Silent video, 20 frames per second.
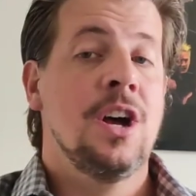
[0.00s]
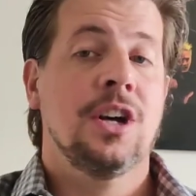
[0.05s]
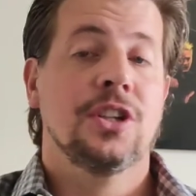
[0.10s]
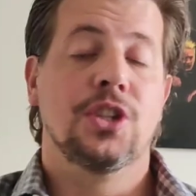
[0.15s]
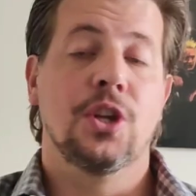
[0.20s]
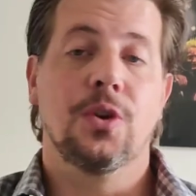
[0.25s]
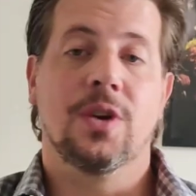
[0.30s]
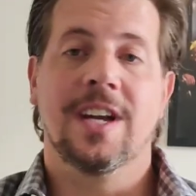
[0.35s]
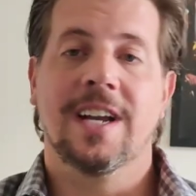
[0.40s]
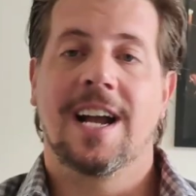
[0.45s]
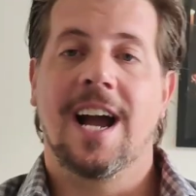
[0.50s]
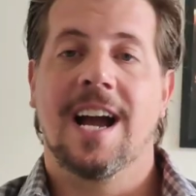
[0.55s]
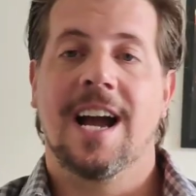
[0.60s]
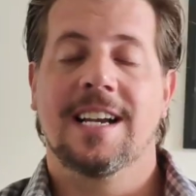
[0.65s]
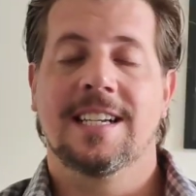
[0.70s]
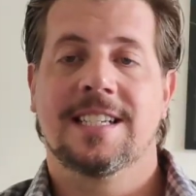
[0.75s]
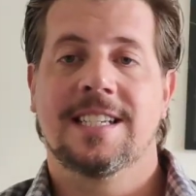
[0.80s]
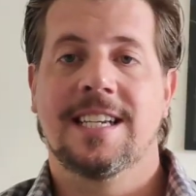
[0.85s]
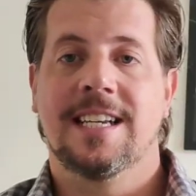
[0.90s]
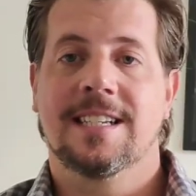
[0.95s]
So you can
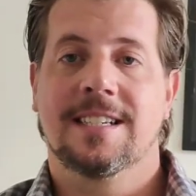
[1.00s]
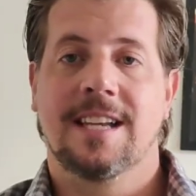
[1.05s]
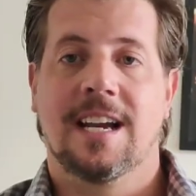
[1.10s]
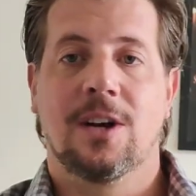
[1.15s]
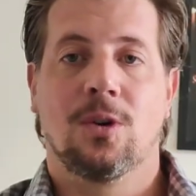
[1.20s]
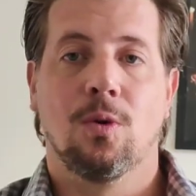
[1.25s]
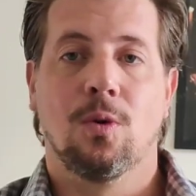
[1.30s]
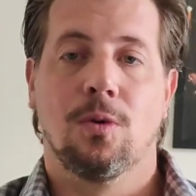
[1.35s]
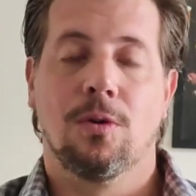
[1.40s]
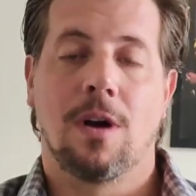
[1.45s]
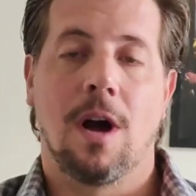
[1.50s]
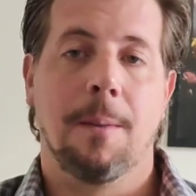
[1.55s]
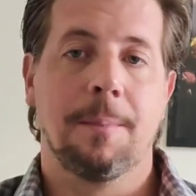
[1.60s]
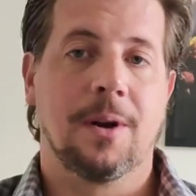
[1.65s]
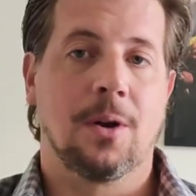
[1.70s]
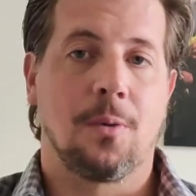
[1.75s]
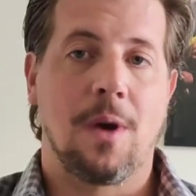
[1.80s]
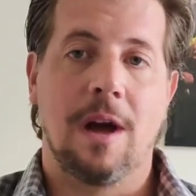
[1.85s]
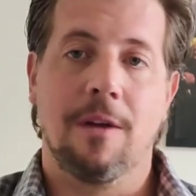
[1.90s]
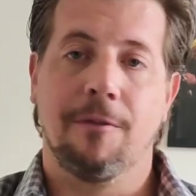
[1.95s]
kind of see a cycle
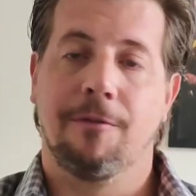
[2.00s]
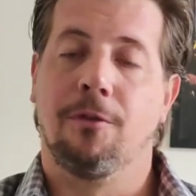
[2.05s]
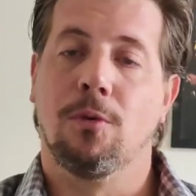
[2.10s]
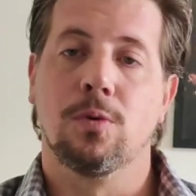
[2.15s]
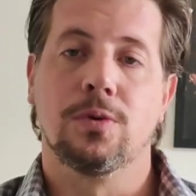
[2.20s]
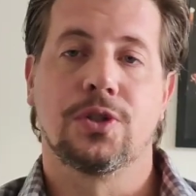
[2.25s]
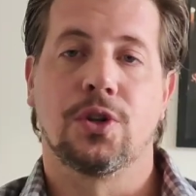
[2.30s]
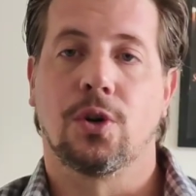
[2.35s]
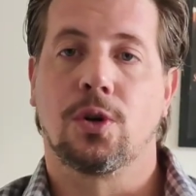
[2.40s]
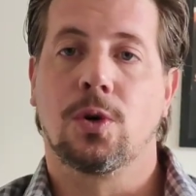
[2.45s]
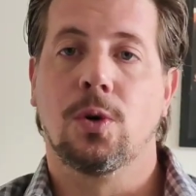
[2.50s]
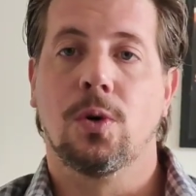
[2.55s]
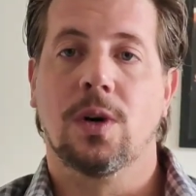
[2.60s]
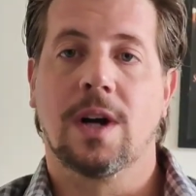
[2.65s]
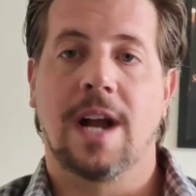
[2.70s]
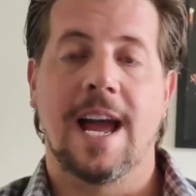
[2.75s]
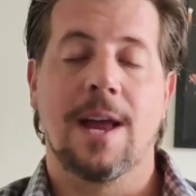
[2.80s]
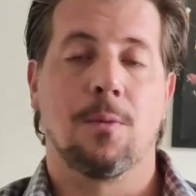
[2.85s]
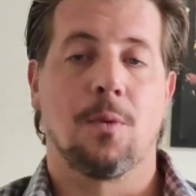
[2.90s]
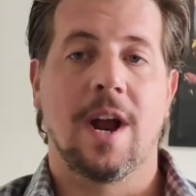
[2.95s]
coming around full circle
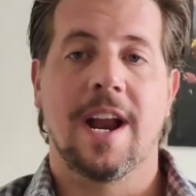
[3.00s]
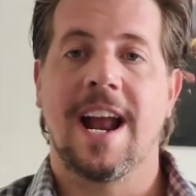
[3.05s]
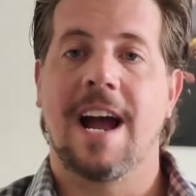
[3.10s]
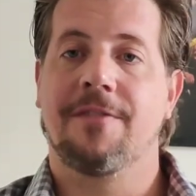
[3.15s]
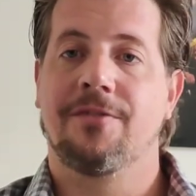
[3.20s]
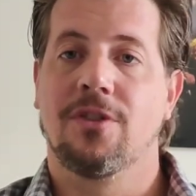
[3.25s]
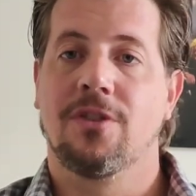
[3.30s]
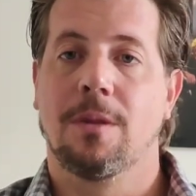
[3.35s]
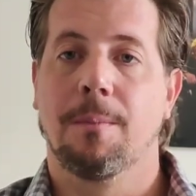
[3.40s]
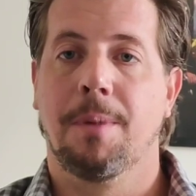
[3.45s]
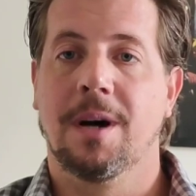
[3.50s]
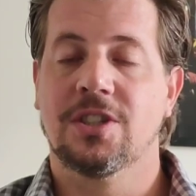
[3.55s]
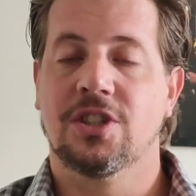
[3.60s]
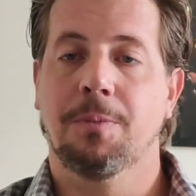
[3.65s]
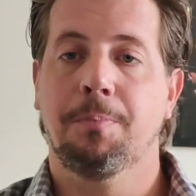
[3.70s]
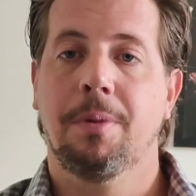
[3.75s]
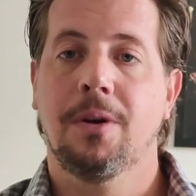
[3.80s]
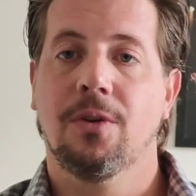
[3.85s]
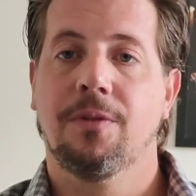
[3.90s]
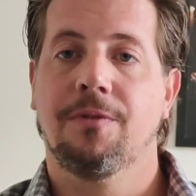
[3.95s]
again right after the
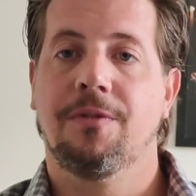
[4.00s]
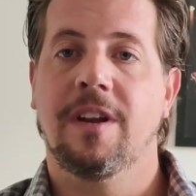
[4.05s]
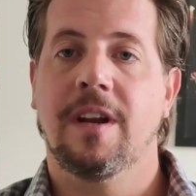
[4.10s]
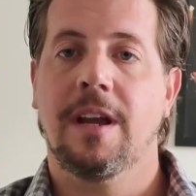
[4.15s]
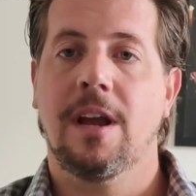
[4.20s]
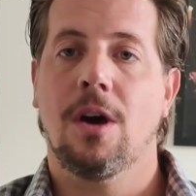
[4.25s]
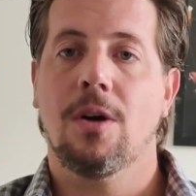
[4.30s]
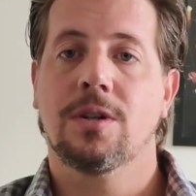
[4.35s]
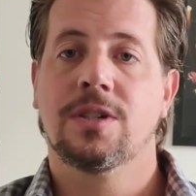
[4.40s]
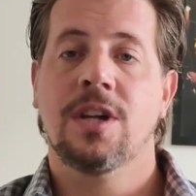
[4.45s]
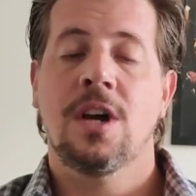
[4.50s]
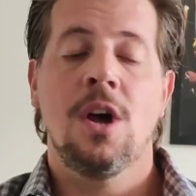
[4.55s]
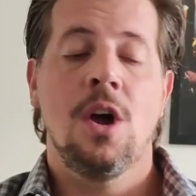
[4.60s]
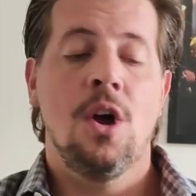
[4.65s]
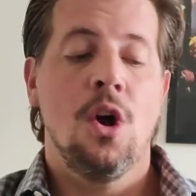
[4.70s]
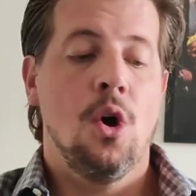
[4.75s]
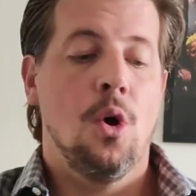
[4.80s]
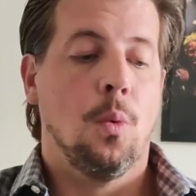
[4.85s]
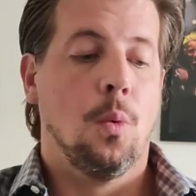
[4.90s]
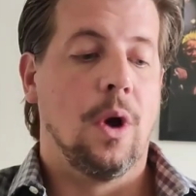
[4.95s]
budget build videos,
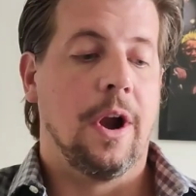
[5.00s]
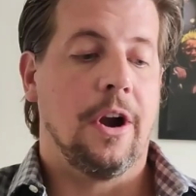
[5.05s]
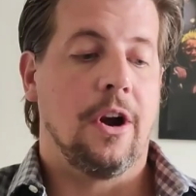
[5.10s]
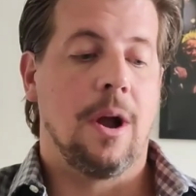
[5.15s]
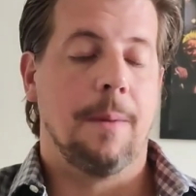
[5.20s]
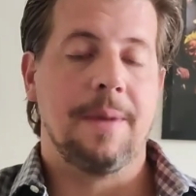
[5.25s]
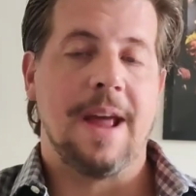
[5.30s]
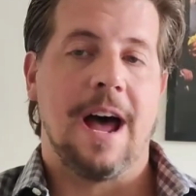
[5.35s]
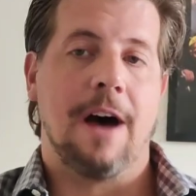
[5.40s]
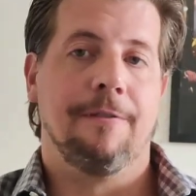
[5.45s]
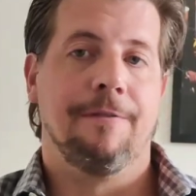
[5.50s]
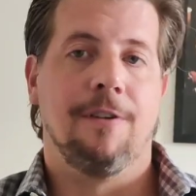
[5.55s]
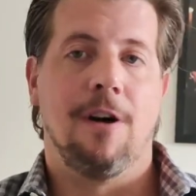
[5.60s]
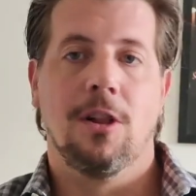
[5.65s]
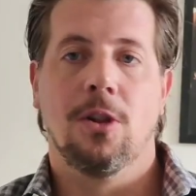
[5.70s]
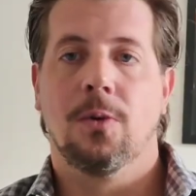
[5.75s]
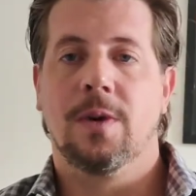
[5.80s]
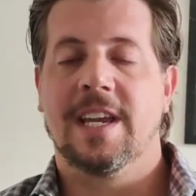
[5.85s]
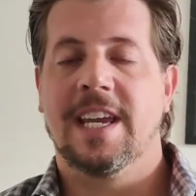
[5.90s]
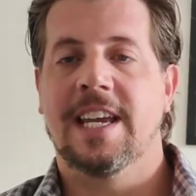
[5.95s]
where I'm now
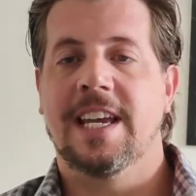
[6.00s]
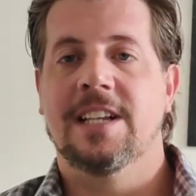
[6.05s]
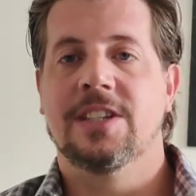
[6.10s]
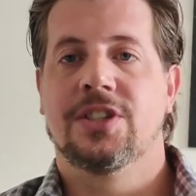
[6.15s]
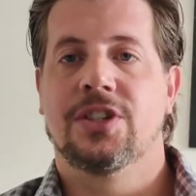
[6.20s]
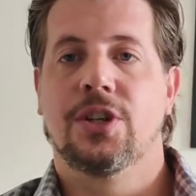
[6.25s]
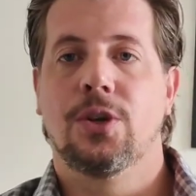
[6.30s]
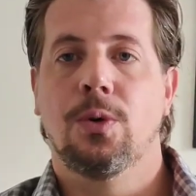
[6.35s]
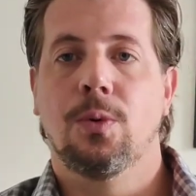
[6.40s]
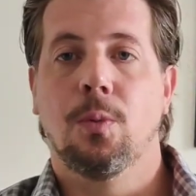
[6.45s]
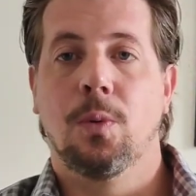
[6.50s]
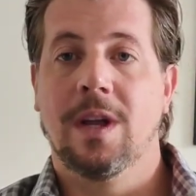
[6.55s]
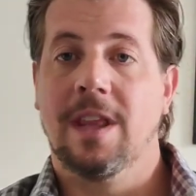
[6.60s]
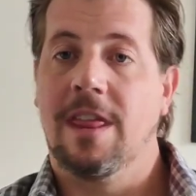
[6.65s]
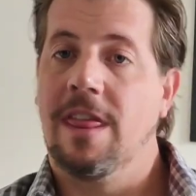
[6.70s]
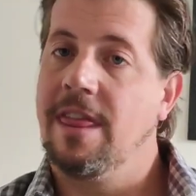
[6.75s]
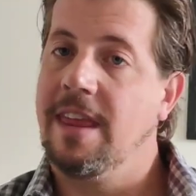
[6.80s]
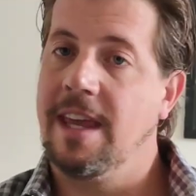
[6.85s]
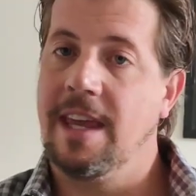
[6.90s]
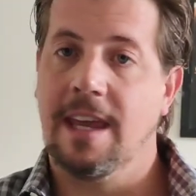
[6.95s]
following in suit
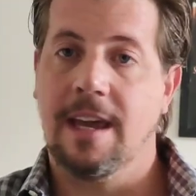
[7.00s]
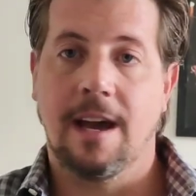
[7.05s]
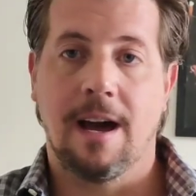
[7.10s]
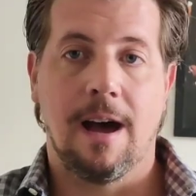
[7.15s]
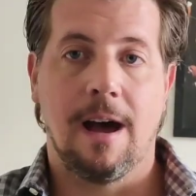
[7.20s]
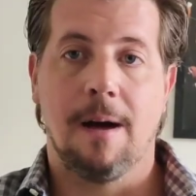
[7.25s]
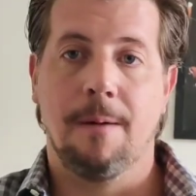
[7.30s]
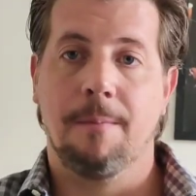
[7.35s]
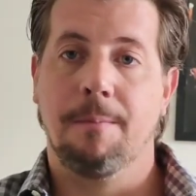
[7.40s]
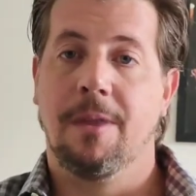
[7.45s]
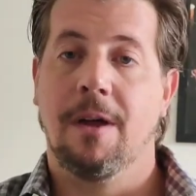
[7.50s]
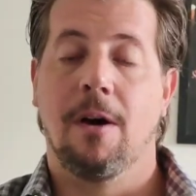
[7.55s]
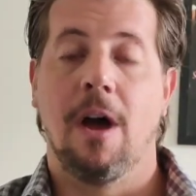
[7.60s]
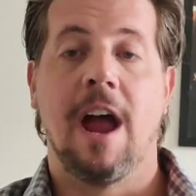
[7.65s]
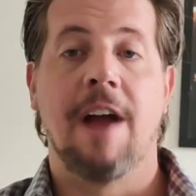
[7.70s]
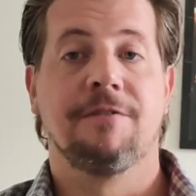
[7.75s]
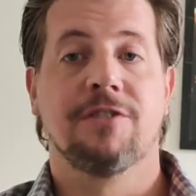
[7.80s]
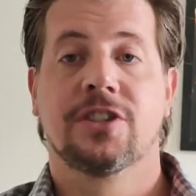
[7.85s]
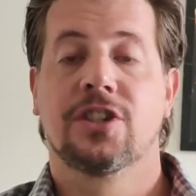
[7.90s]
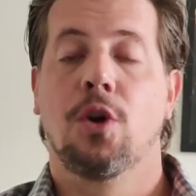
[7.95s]
with the, uh, the
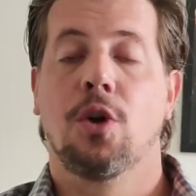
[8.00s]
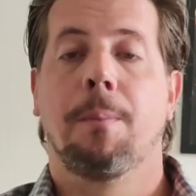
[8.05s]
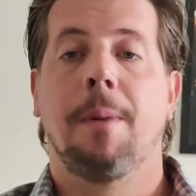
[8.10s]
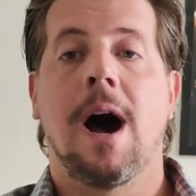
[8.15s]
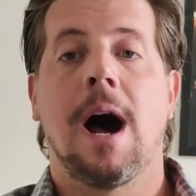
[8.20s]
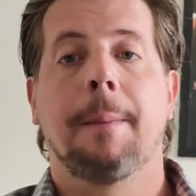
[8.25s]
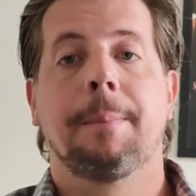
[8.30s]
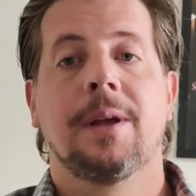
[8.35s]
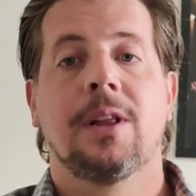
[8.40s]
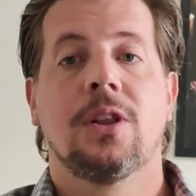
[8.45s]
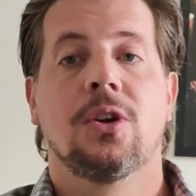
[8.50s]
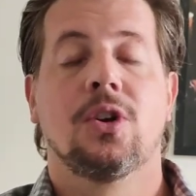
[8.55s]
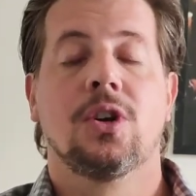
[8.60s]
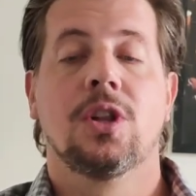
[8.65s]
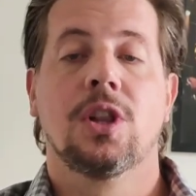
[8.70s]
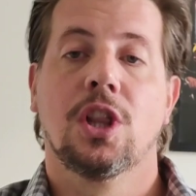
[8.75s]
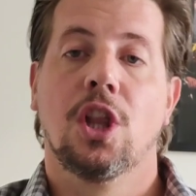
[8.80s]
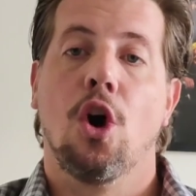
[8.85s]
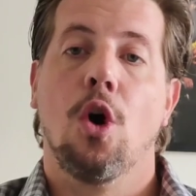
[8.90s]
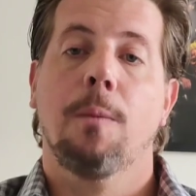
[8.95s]
ever so
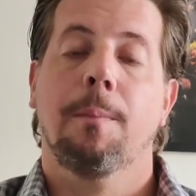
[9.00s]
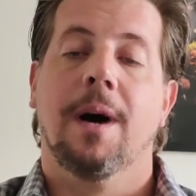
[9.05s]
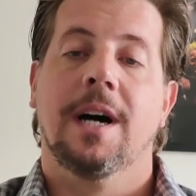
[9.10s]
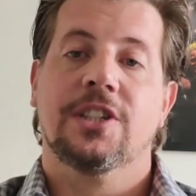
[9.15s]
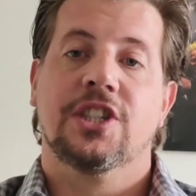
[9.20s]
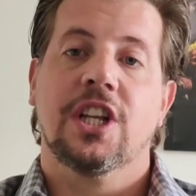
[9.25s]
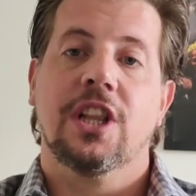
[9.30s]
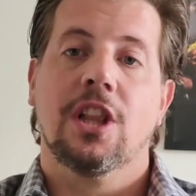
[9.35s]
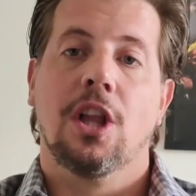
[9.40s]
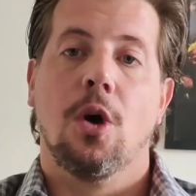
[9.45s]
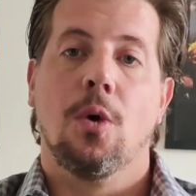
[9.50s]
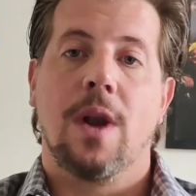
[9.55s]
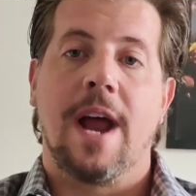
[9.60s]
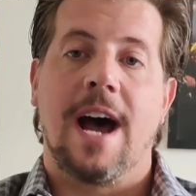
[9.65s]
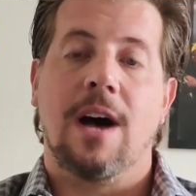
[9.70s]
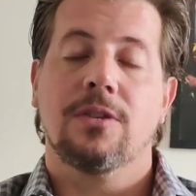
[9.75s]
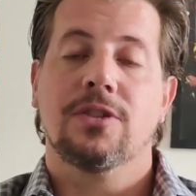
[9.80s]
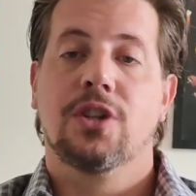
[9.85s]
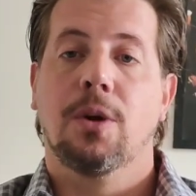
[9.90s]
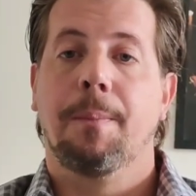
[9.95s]
popular low-budget loadout.